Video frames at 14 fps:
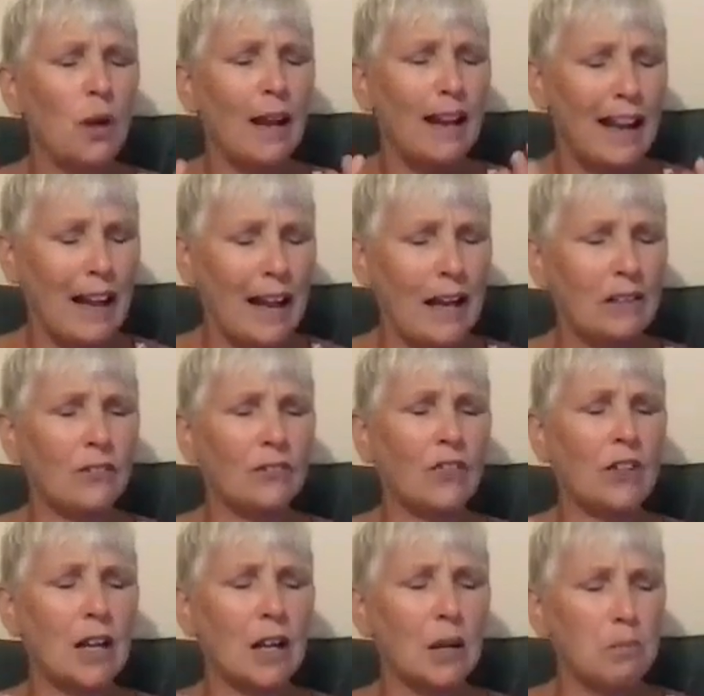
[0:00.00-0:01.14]
have the
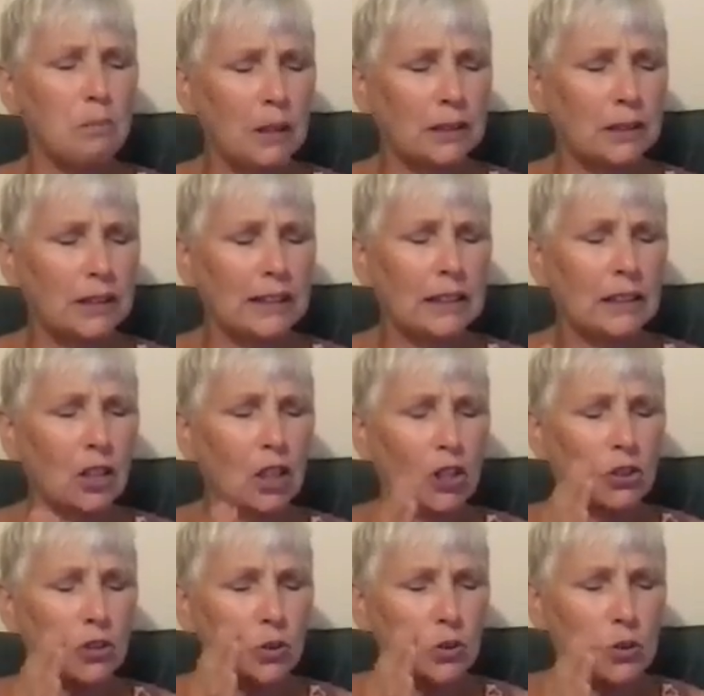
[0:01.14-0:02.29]
ability
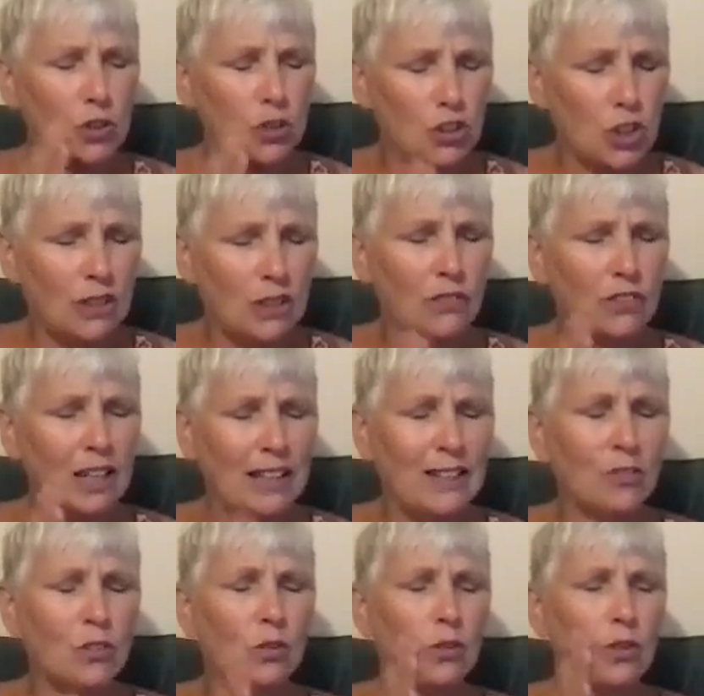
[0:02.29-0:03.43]
to shift
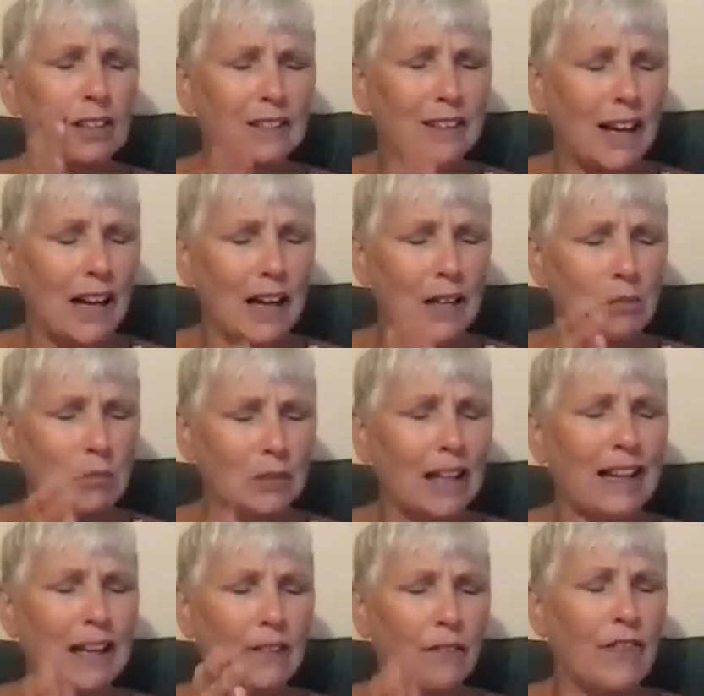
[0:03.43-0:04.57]
into the
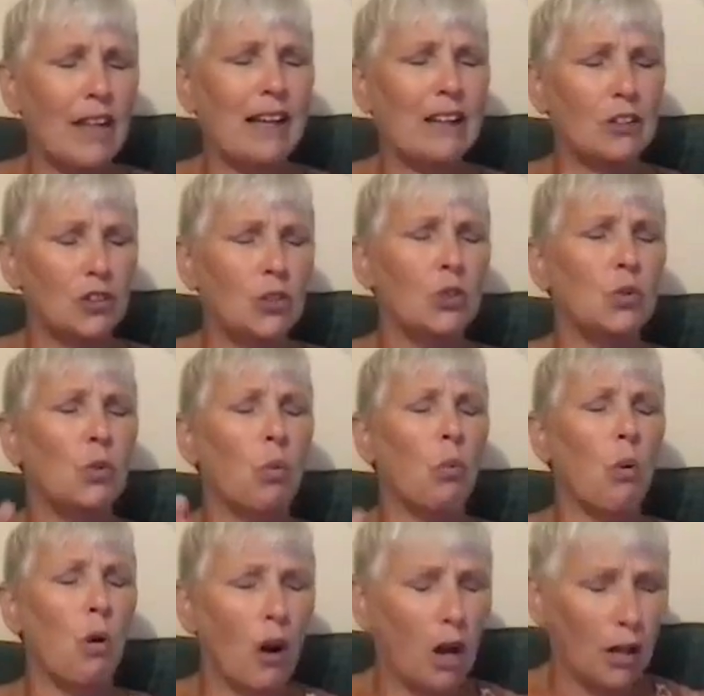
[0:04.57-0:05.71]
timeline that you
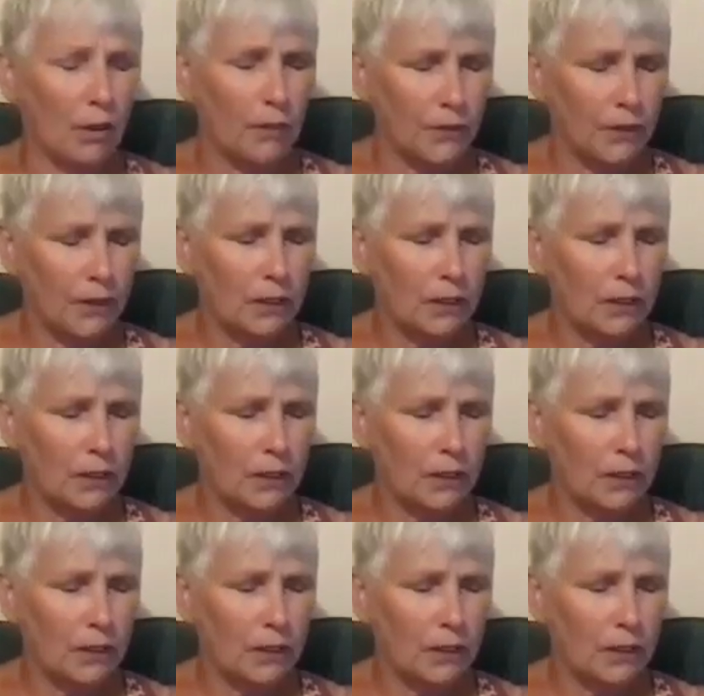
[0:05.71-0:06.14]
want.